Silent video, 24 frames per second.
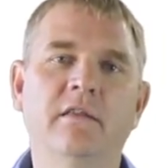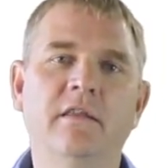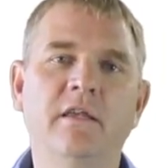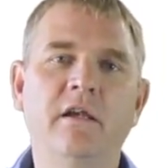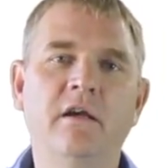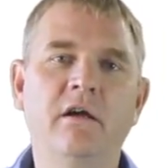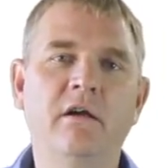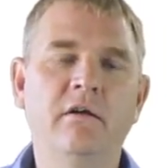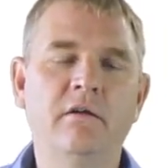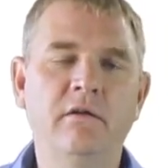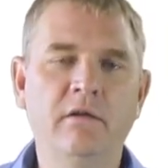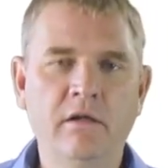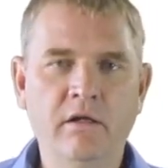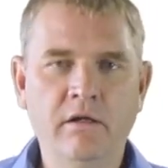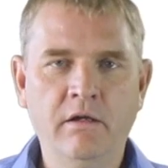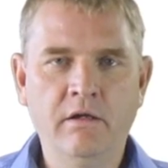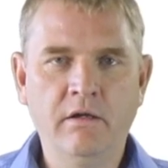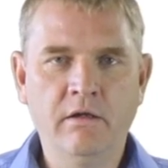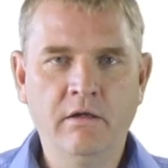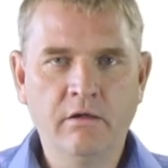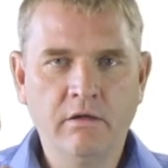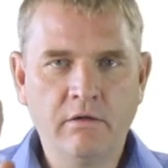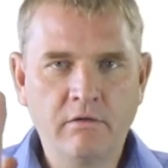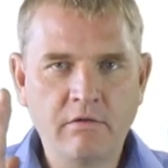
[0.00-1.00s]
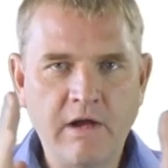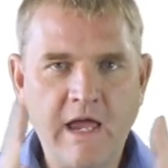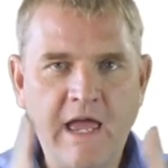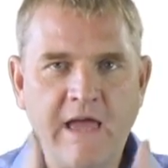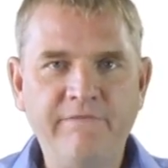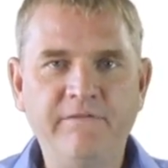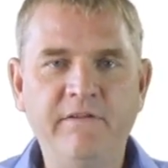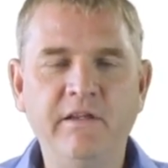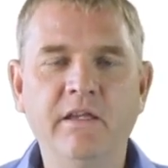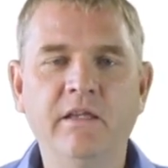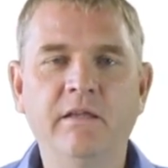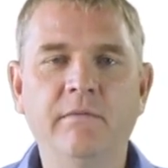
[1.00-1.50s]
They're
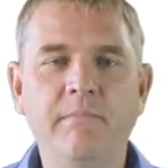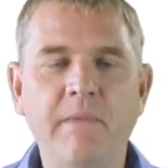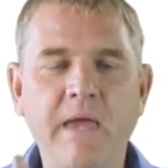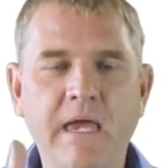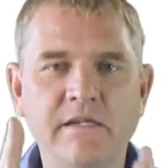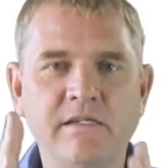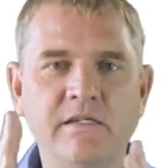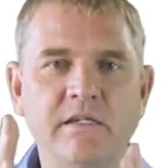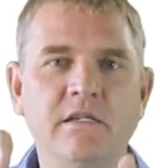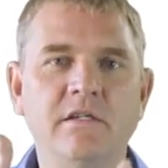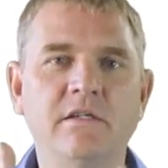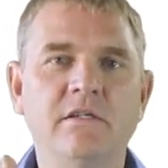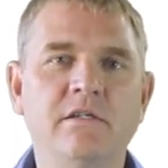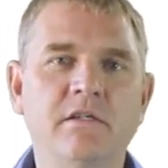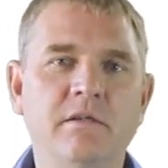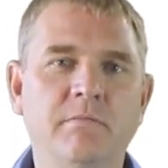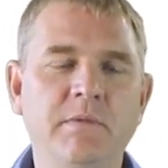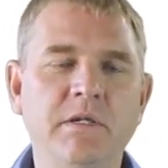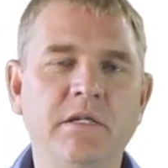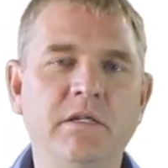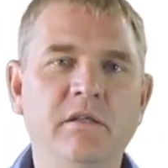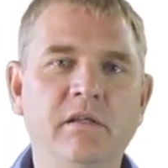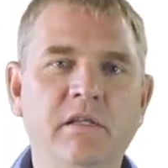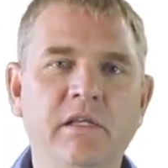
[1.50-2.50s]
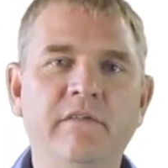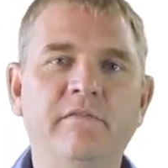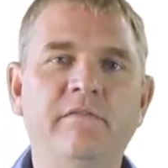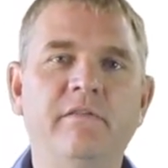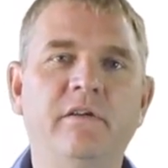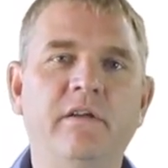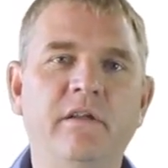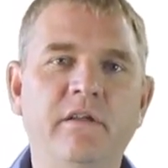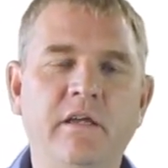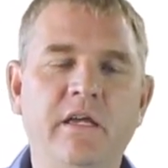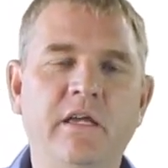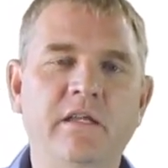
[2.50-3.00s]
crafting a message to be
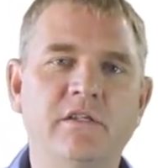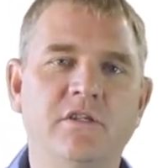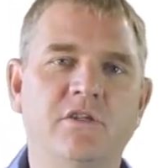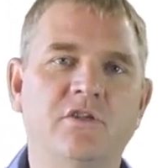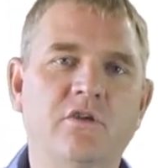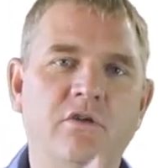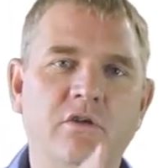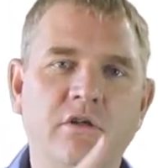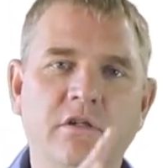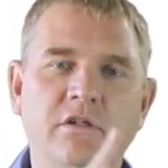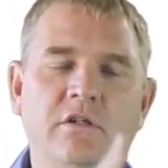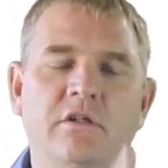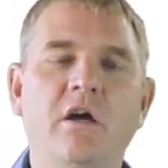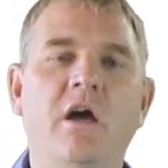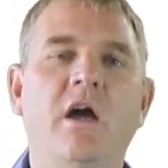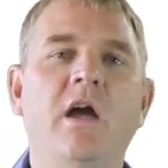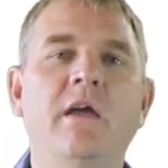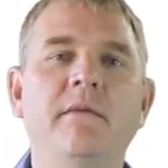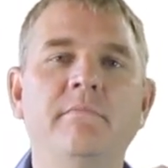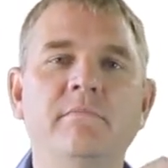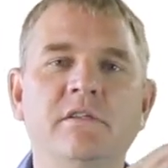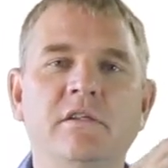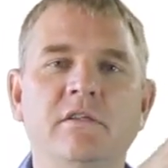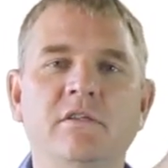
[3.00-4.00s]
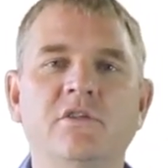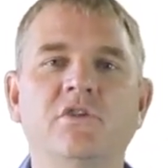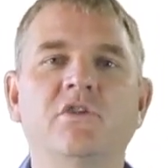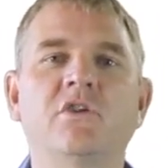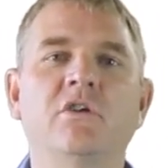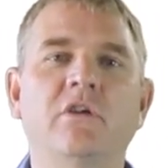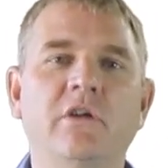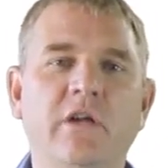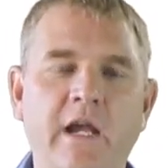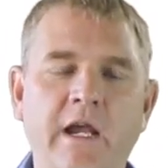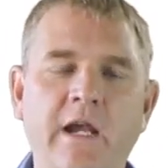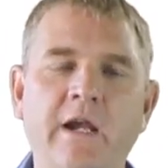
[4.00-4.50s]
delivered at certain times in
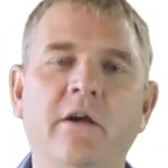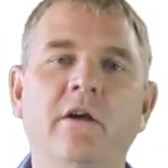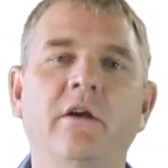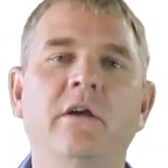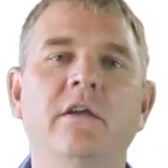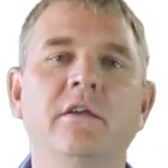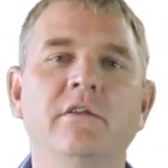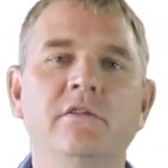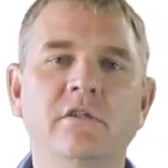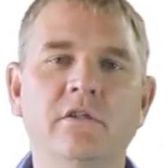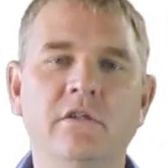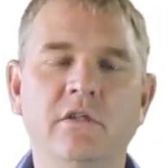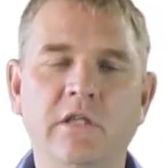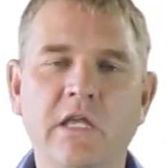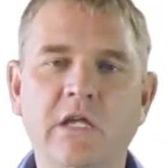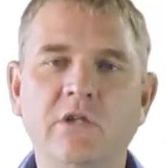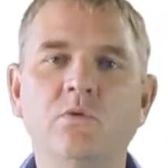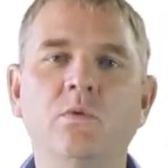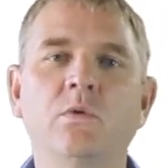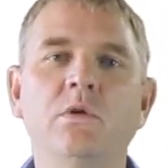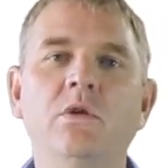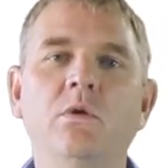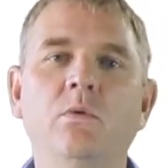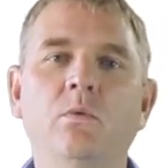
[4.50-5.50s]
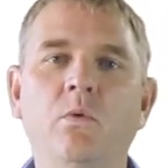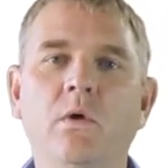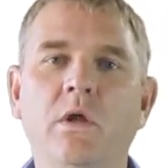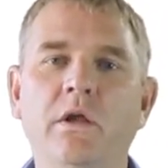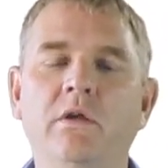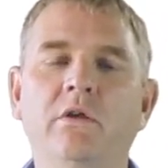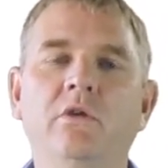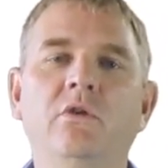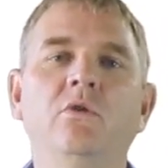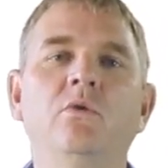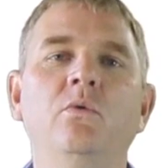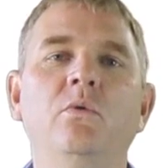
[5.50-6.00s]
certain areas, and that's what you'll
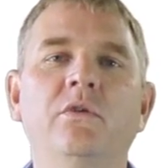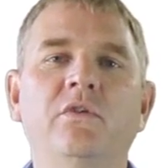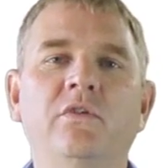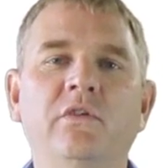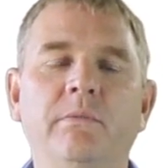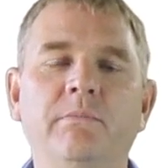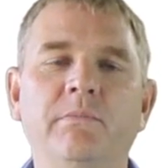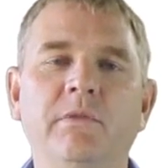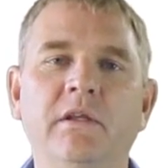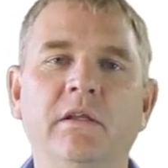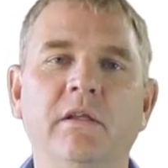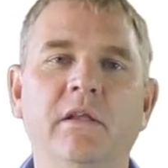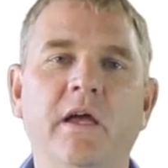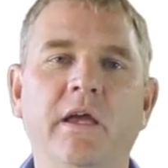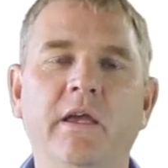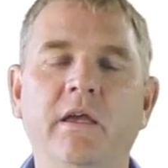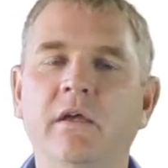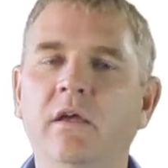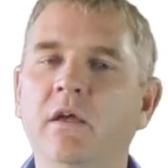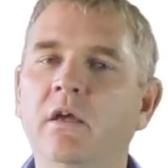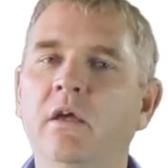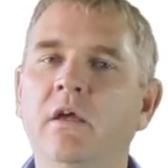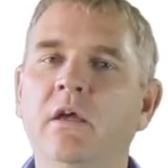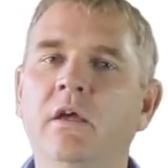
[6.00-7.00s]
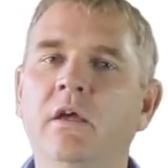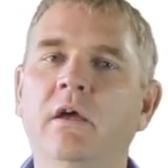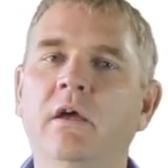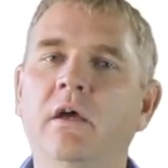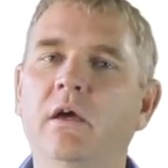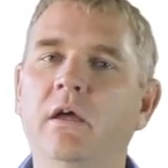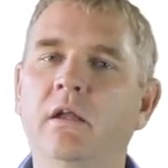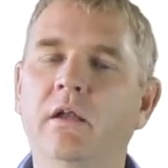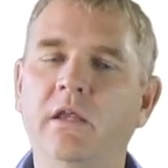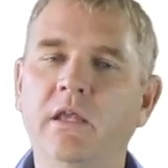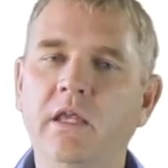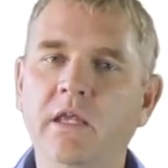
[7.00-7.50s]
want to do with something like
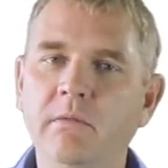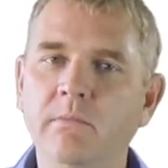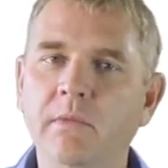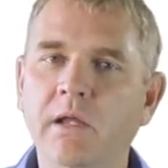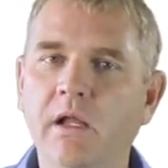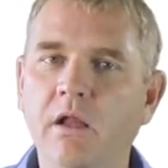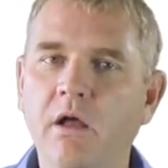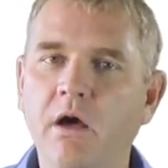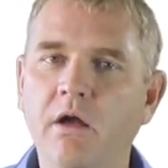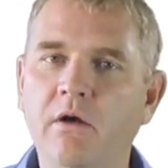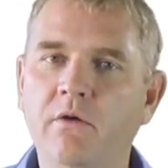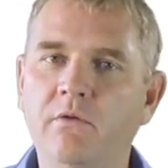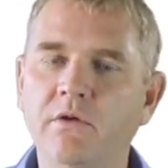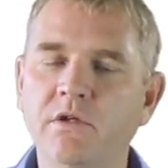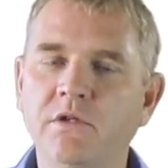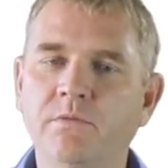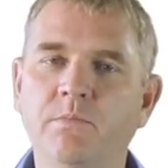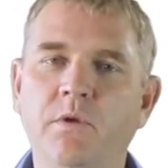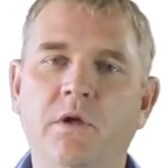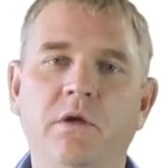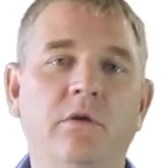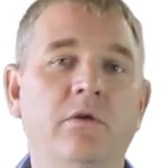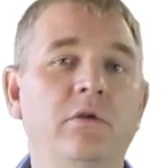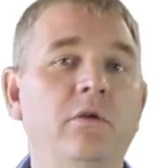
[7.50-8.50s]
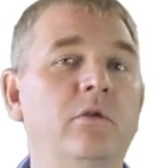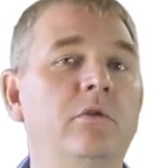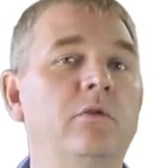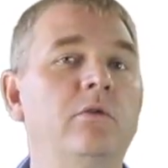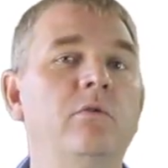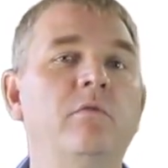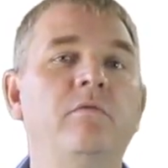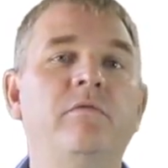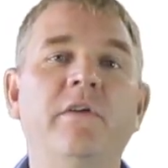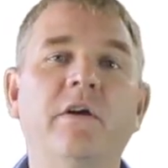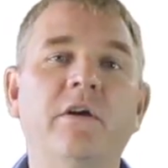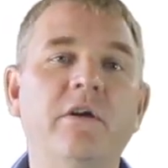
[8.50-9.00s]
an email autoresponder. You'll
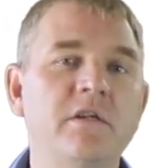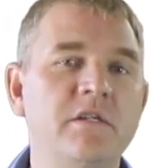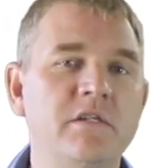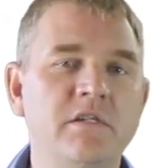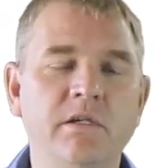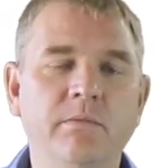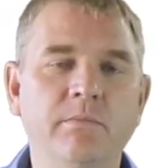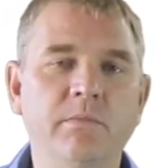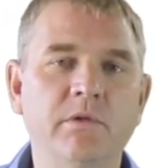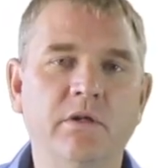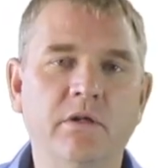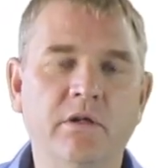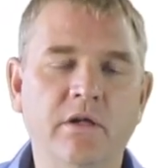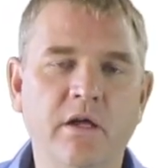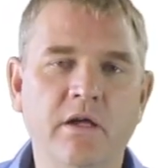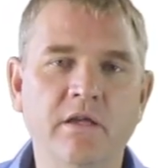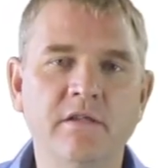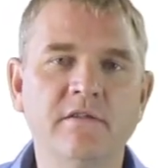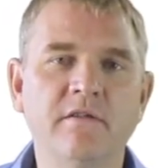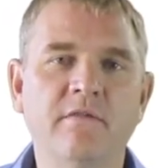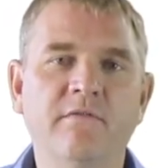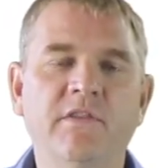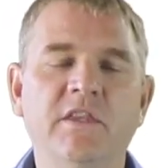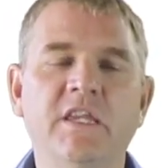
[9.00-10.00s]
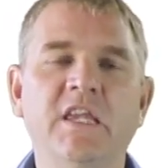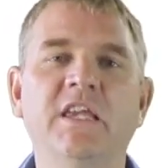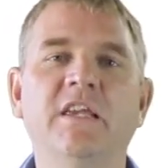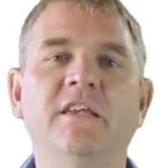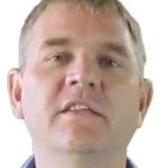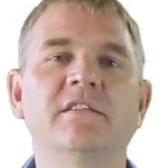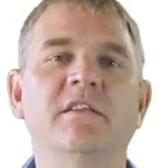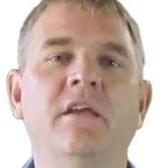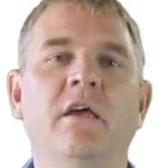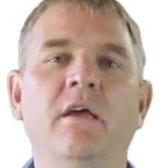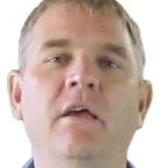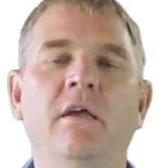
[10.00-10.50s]
do very similar kinds of
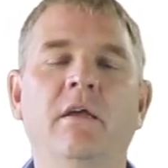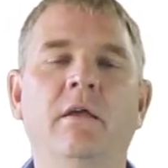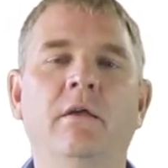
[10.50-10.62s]
things